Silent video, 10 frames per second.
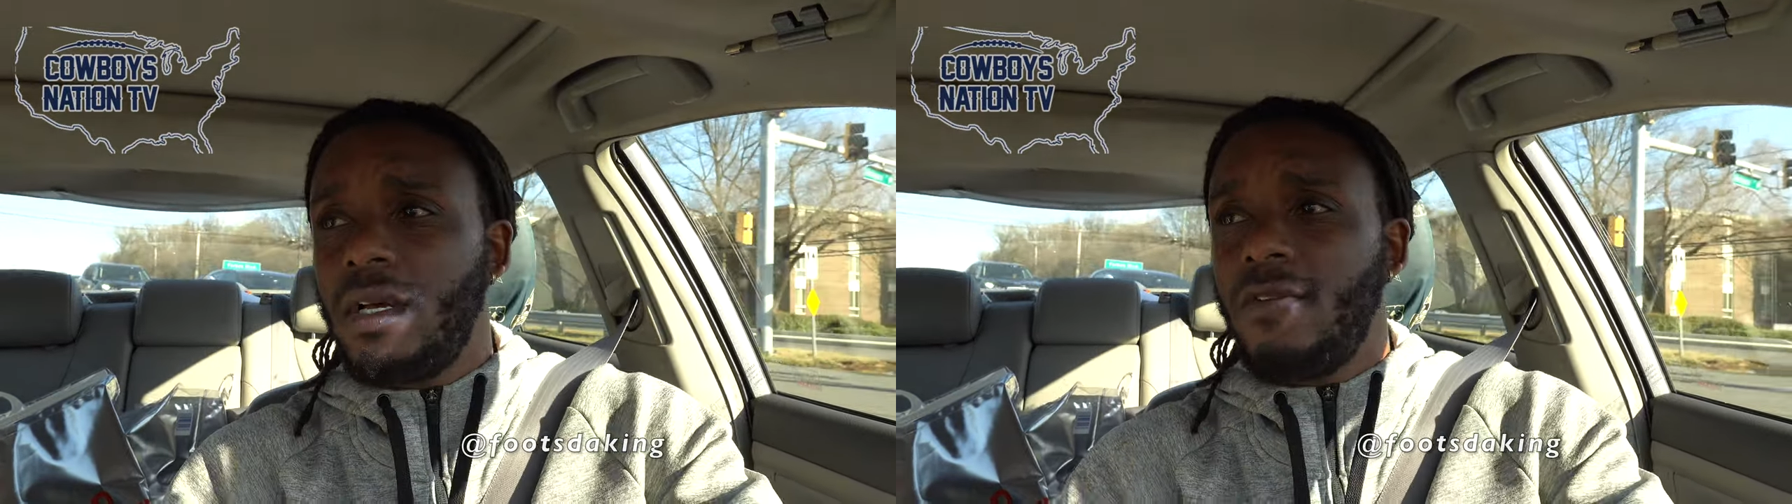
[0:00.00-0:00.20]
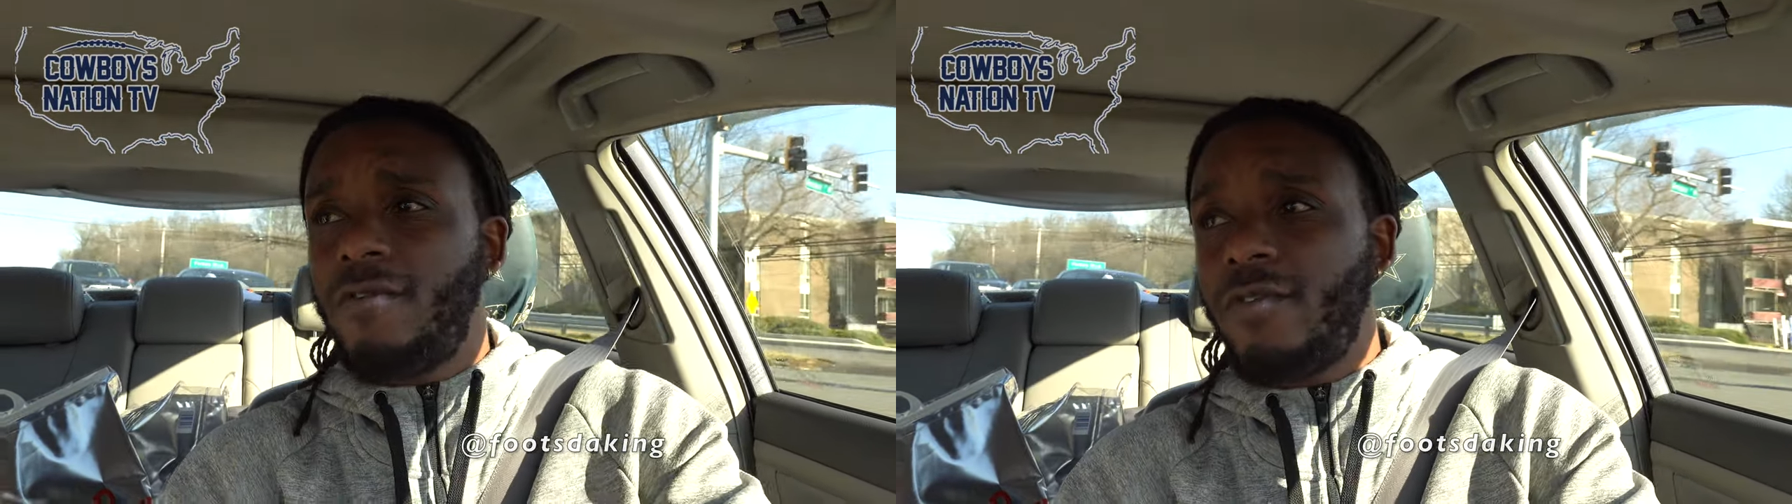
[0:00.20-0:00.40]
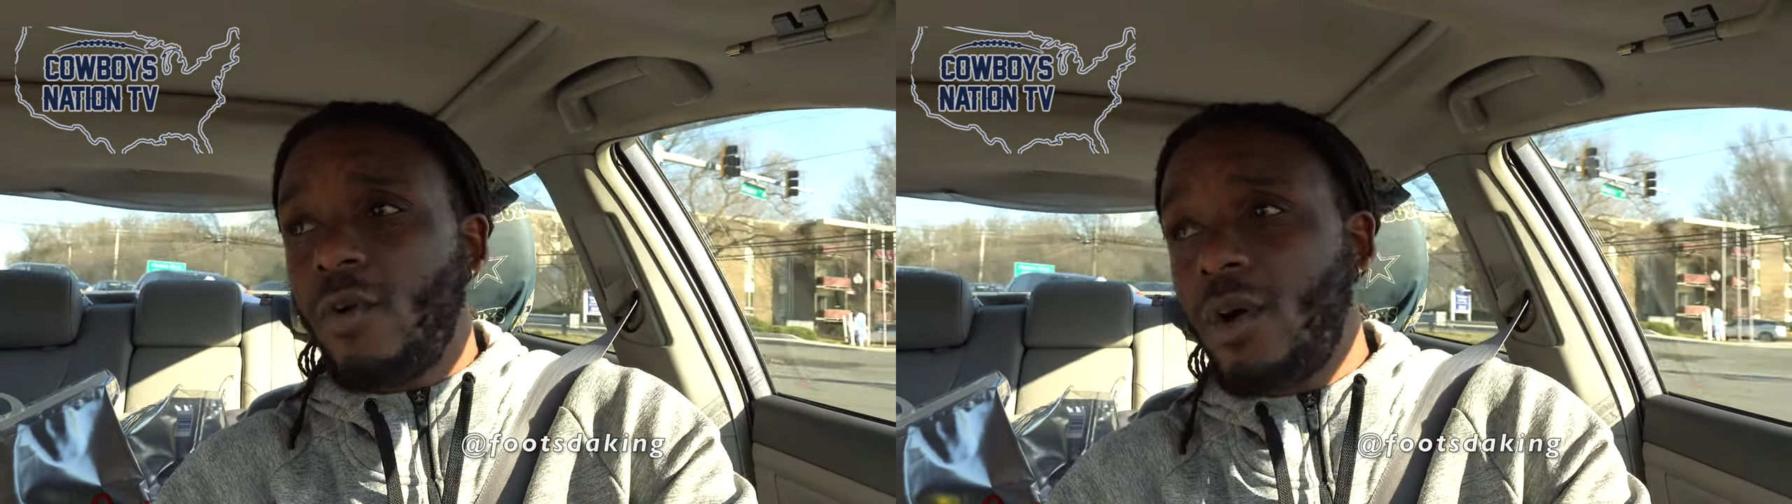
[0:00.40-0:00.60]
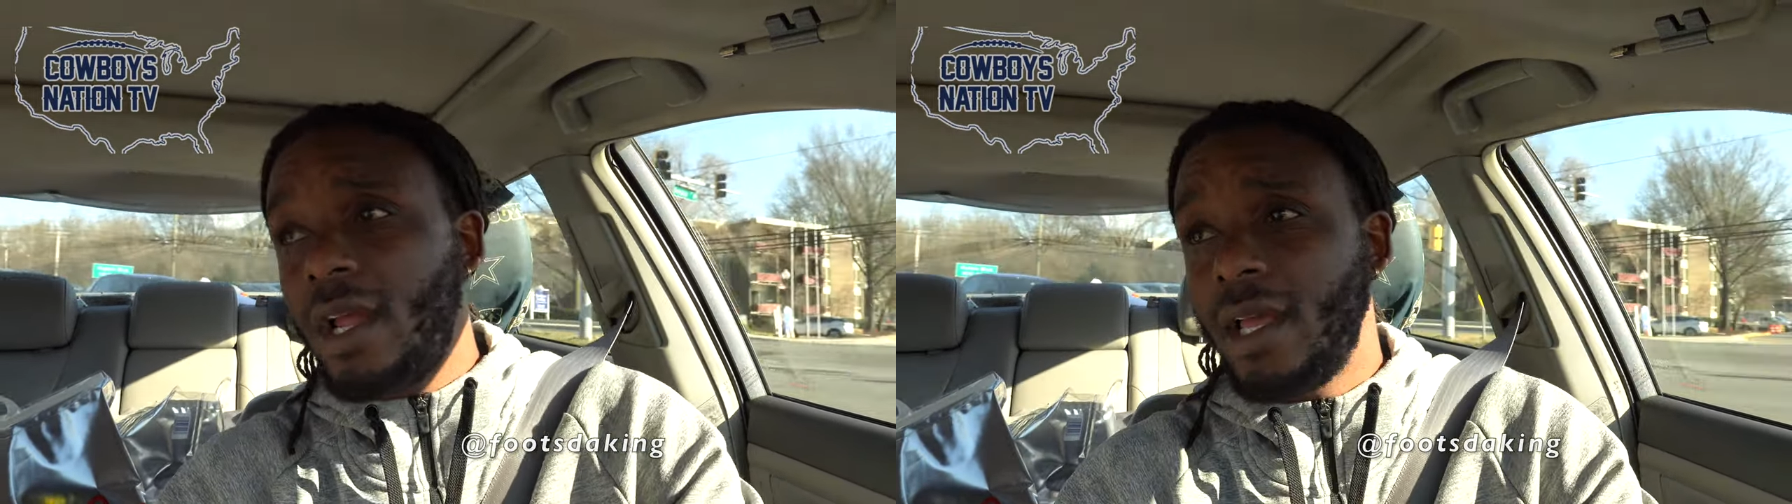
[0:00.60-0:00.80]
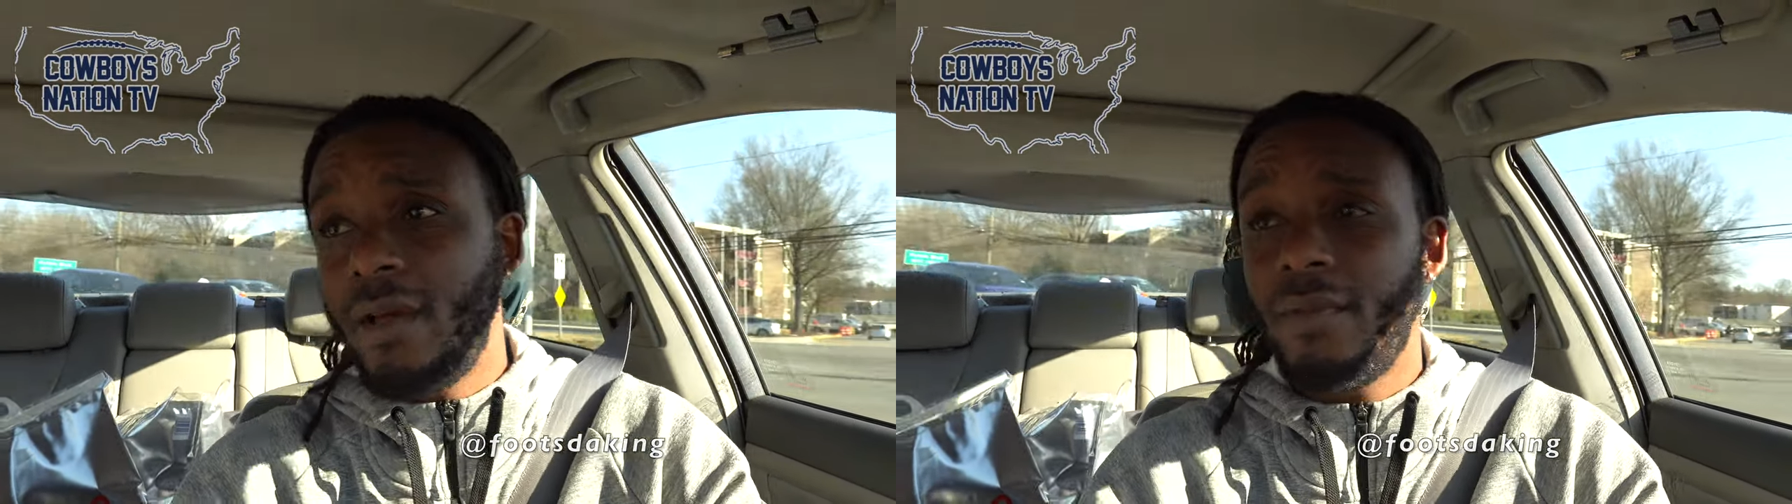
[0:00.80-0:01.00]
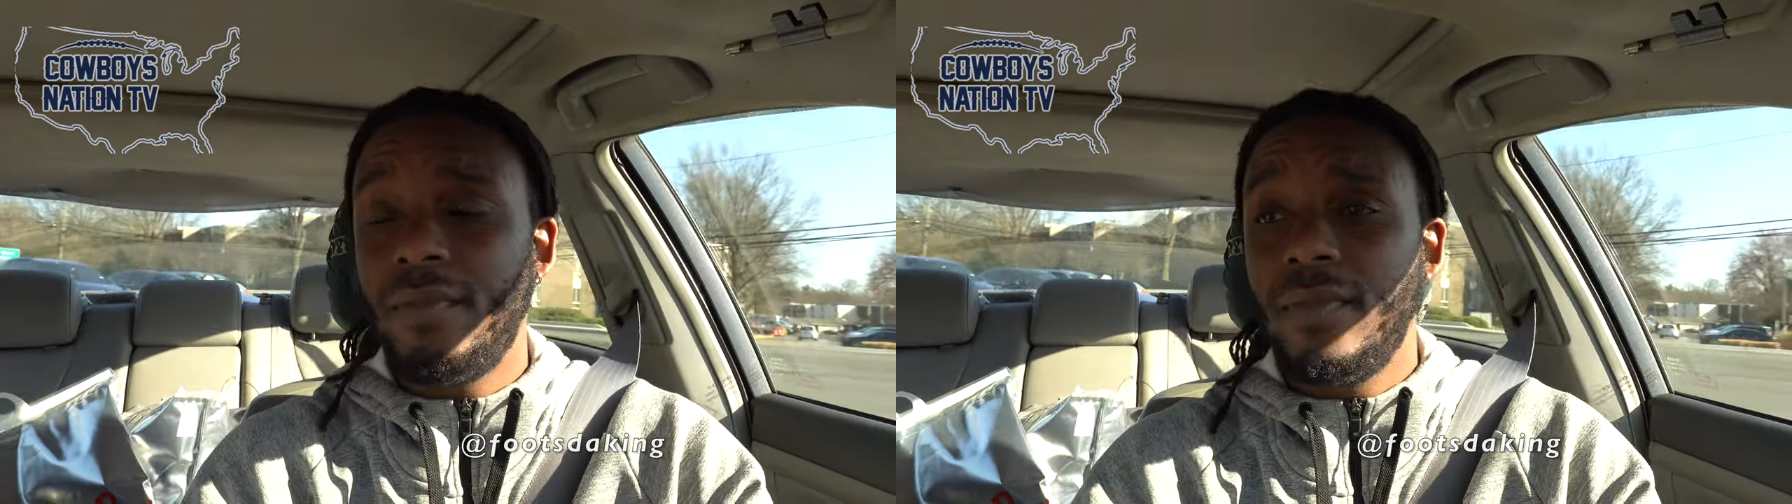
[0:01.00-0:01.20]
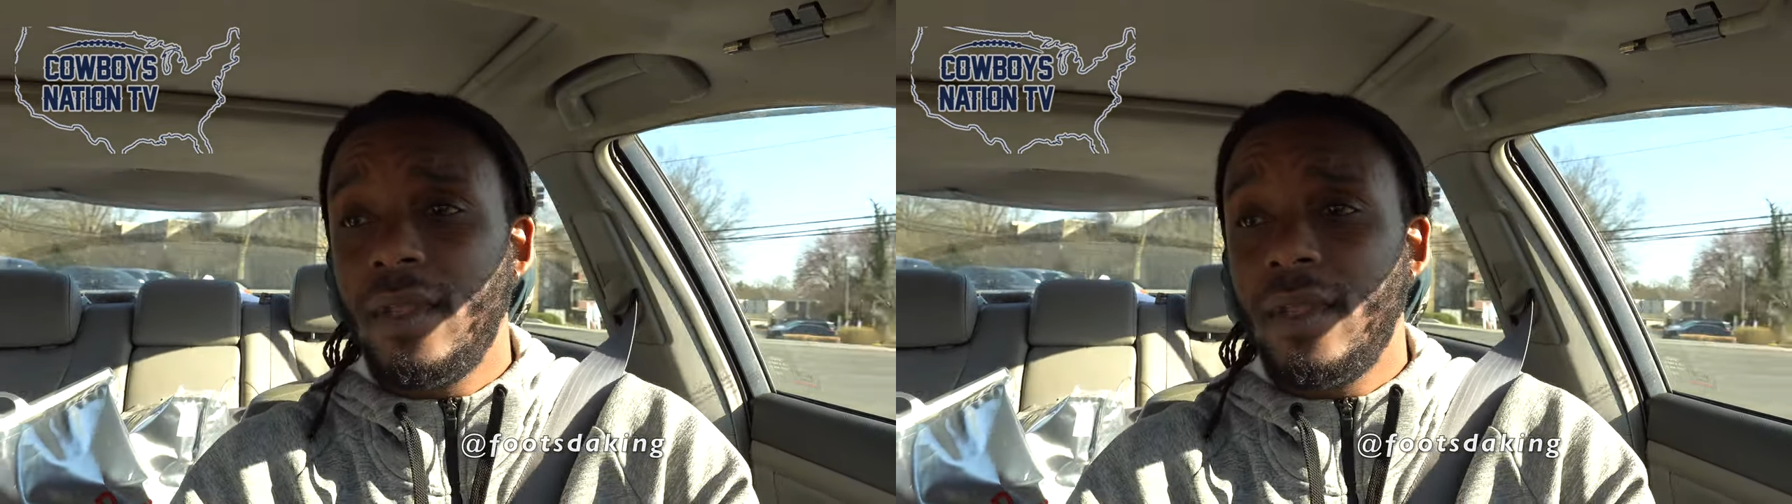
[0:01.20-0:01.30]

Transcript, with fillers: for him,